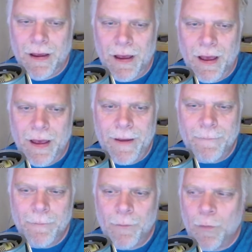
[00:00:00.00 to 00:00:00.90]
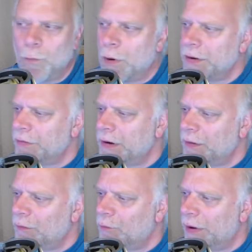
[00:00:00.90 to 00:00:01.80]
I'm
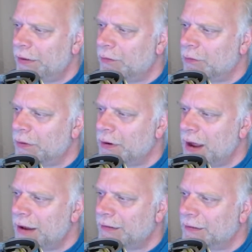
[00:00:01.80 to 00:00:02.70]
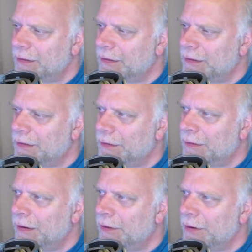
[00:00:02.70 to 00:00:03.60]
wondering whether or not
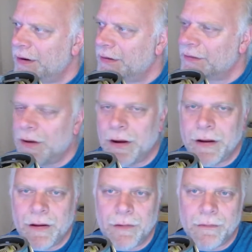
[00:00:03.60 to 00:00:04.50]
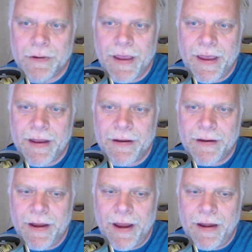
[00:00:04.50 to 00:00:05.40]
there is audio.
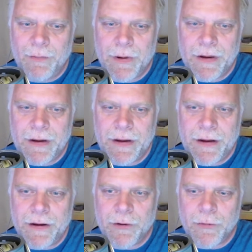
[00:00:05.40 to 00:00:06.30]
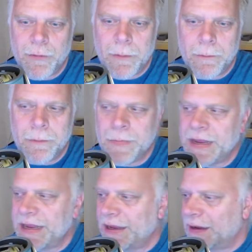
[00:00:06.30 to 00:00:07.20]
Can anyone hear
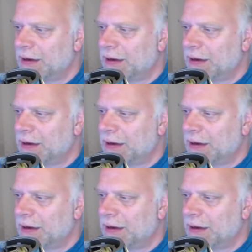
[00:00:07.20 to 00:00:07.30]
me?